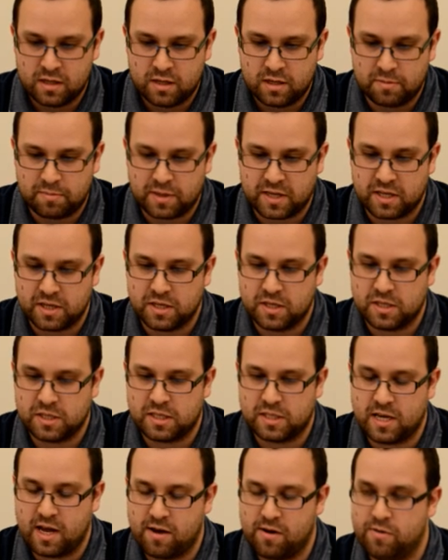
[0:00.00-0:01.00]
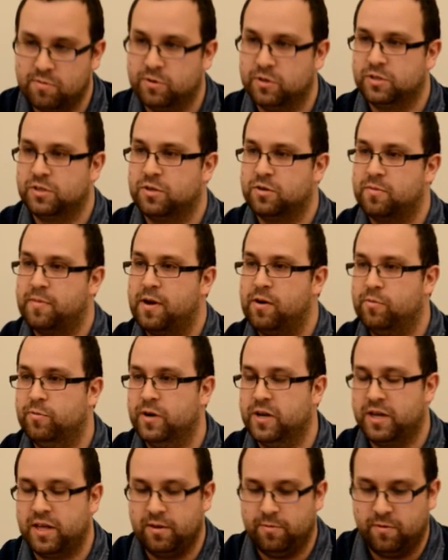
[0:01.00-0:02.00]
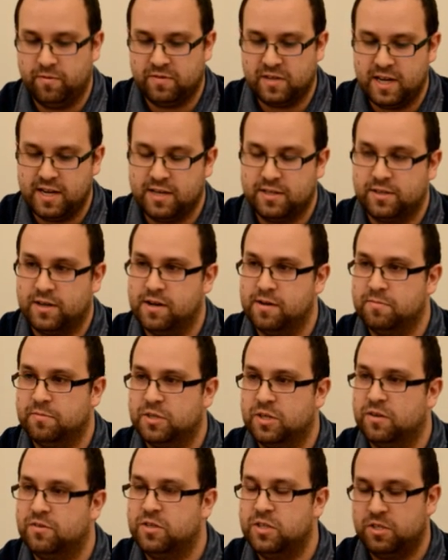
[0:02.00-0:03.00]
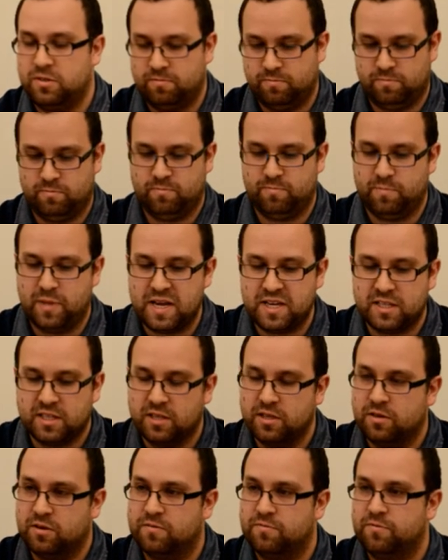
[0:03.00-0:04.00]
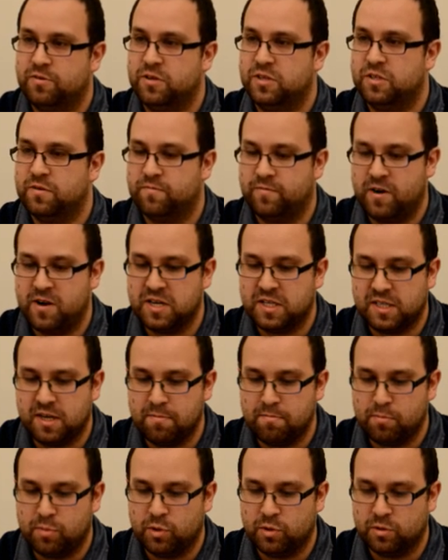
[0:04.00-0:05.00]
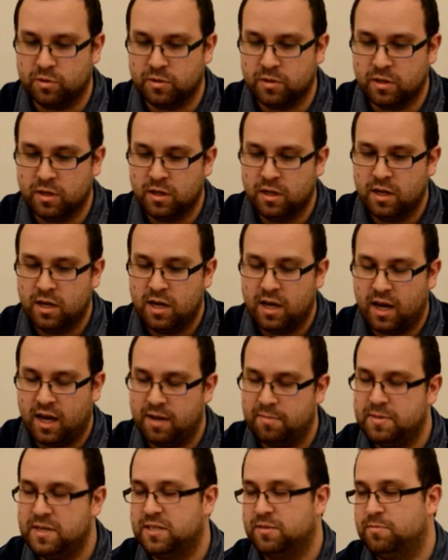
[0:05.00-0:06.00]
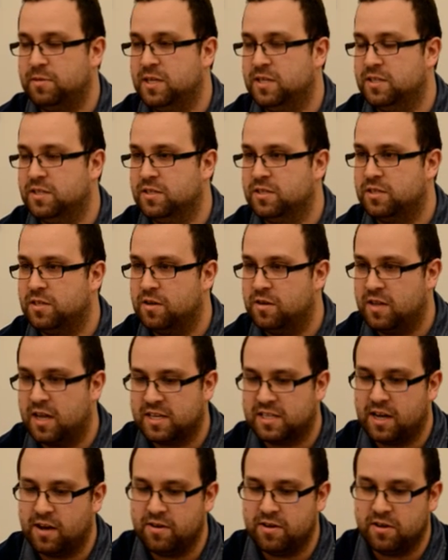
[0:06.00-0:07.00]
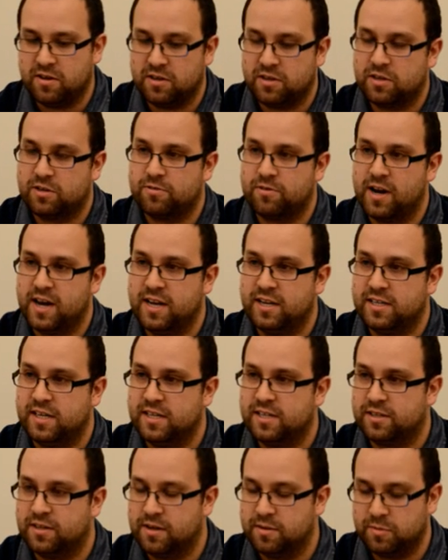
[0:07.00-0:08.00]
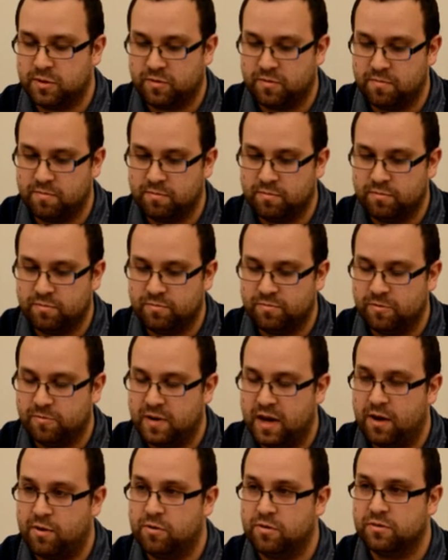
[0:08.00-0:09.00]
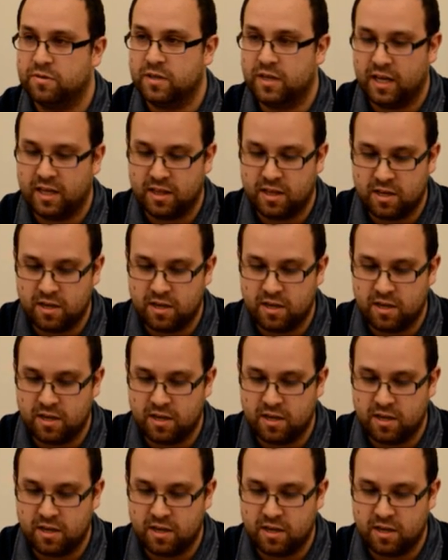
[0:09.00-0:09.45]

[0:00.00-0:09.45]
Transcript: because now I want to talk about working with date and time. So I've just basically gone through some very simple uh, bits and pieces. You know, that's how you're going to create date times from, from now on in the